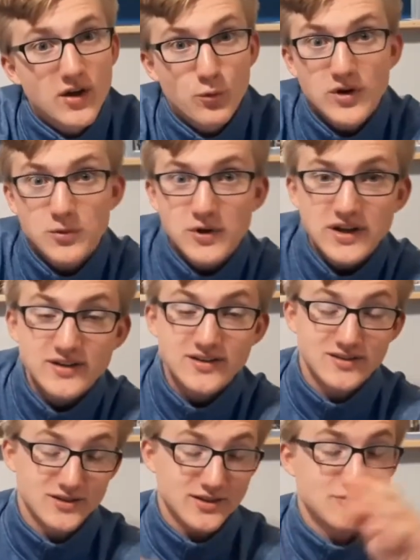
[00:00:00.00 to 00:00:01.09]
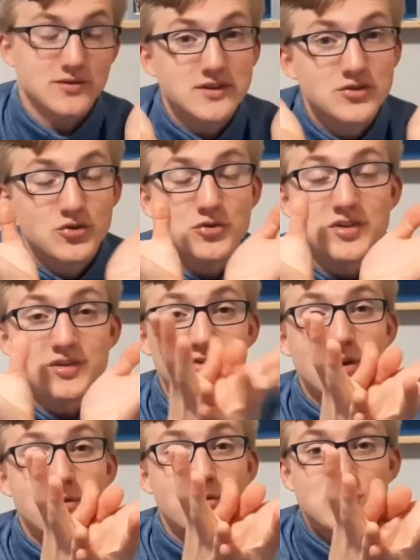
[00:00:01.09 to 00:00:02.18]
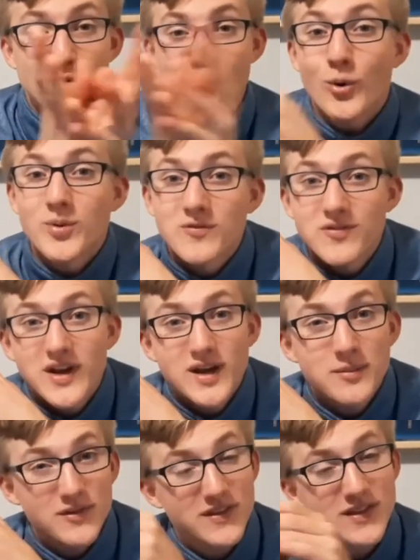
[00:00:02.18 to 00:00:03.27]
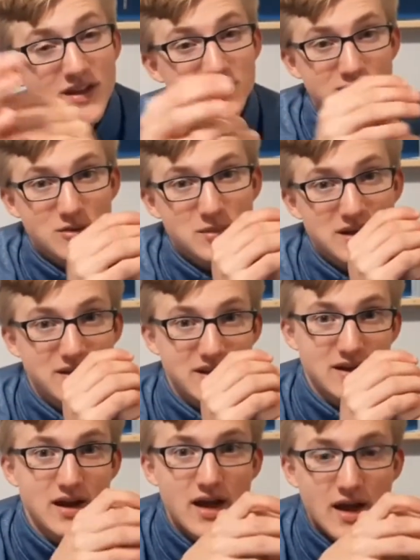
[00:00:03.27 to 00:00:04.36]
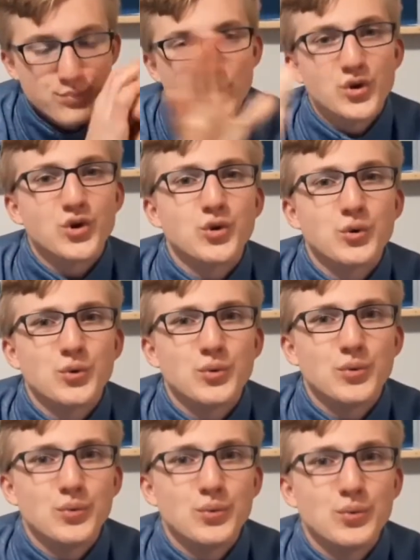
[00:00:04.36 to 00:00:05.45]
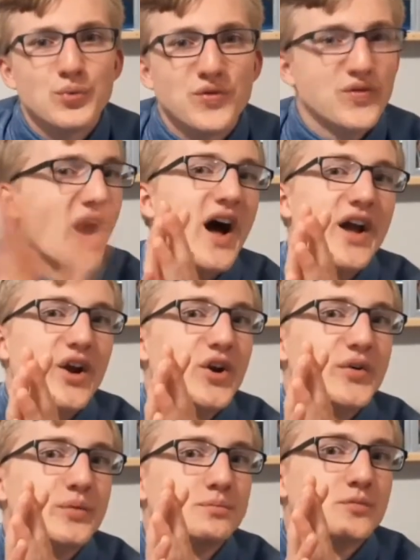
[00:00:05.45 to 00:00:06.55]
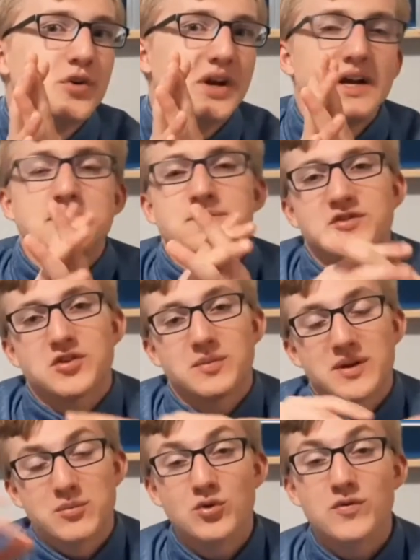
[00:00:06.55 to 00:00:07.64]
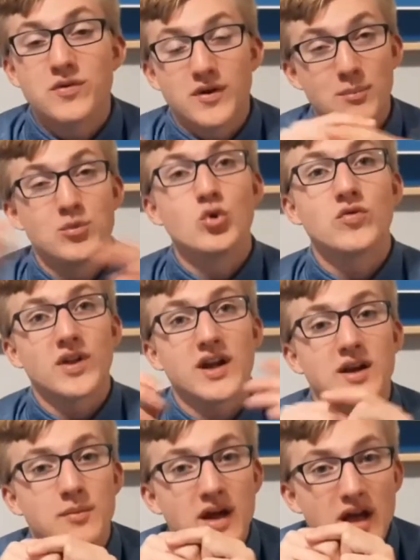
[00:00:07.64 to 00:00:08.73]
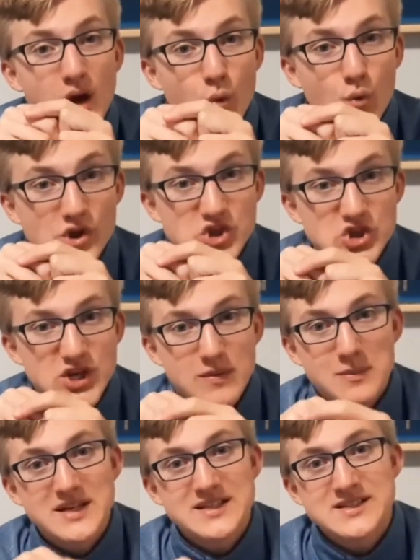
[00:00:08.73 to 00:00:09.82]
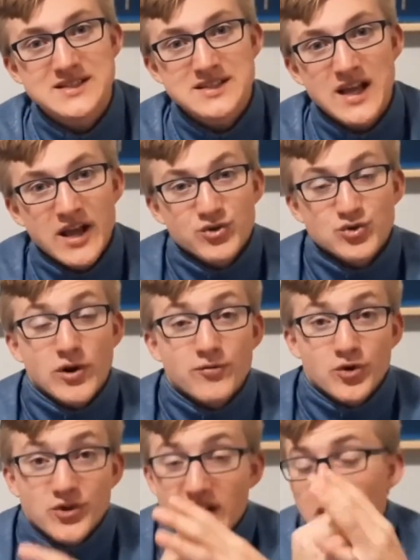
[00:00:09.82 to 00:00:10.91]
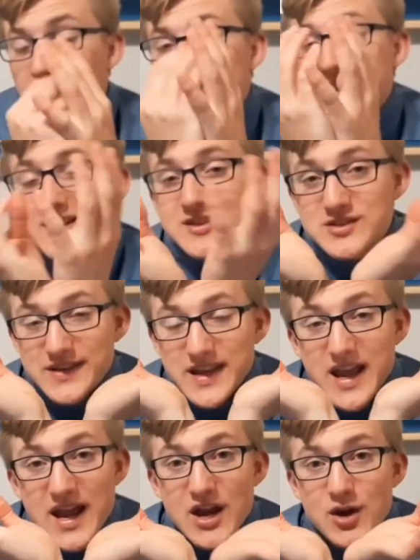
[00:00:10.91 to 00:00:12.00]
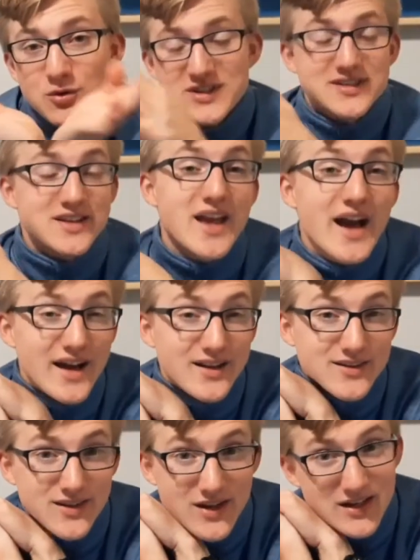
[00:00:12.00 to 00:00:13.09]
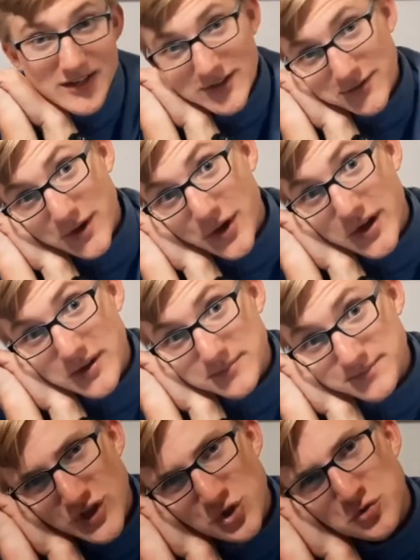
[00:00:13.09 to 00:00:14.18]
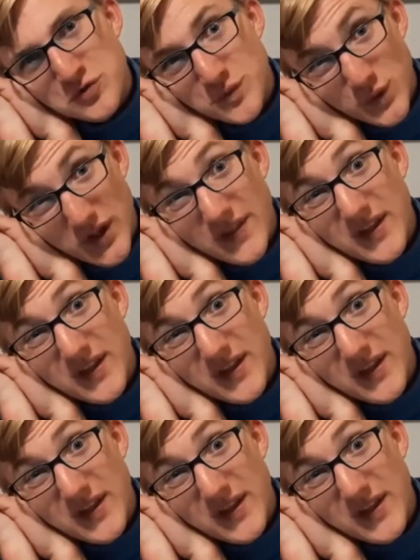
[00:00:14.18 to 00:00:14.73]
One way is just introducing sulfur to an open flame, and then that's gonna make like a blue fire. Okay, it's gonna make a blue flame, which emits sulfur dioxide into the air, which is a gas, and it is very useful, I think.